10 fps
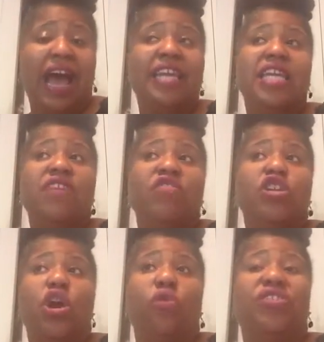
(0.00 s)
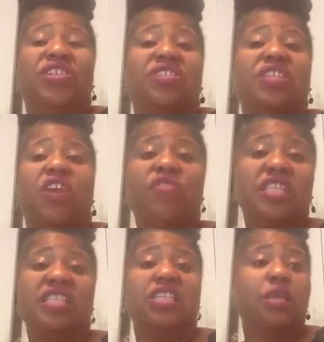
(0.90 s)
I didn't even know that this stuff
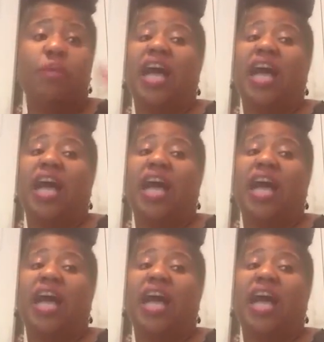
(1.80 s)
existed,